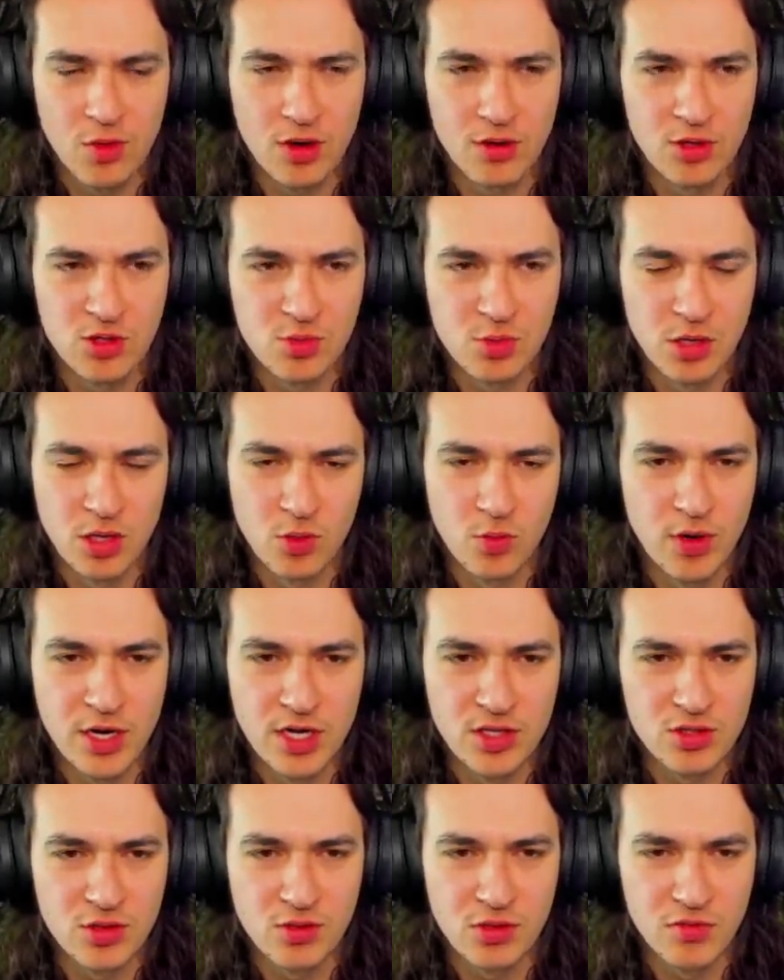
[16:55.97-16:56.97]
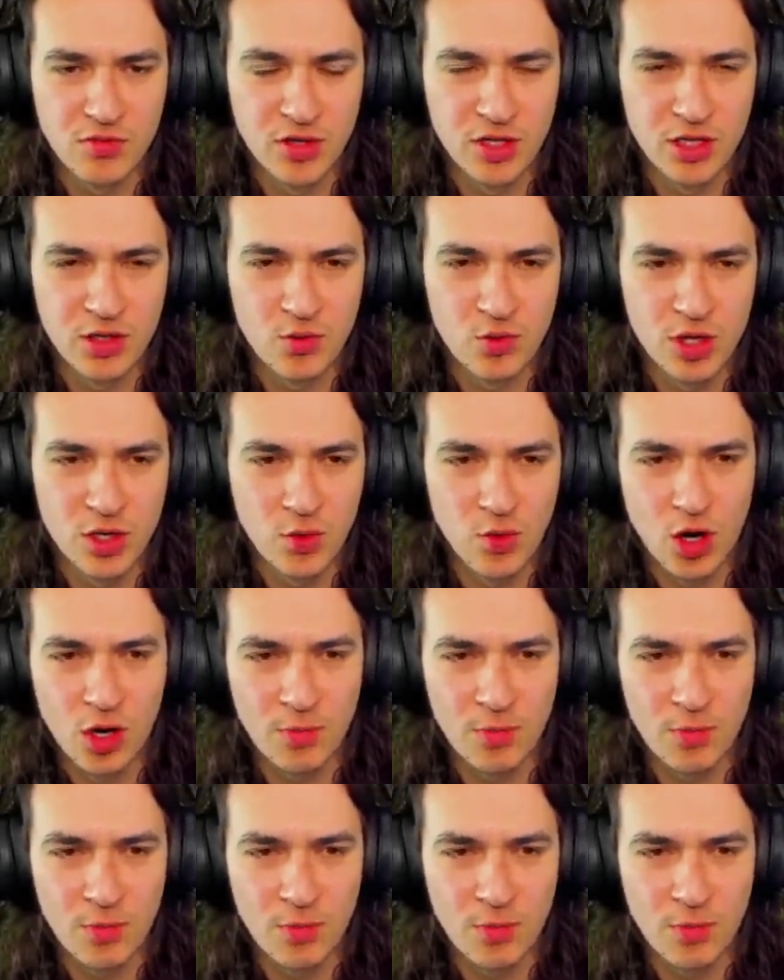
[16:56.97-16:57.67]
There's probably ways of revealing where you are,